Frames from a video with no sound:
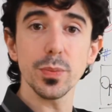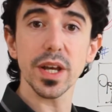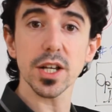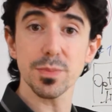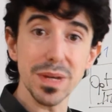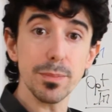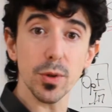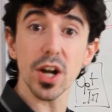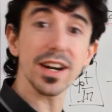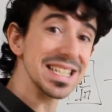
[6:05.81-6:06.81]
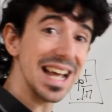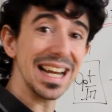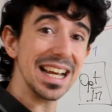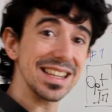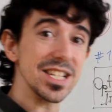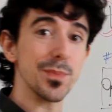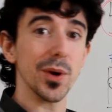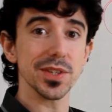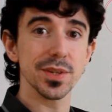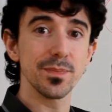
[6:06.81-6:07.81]
because people are excited at this
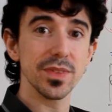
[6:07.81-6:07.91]
point.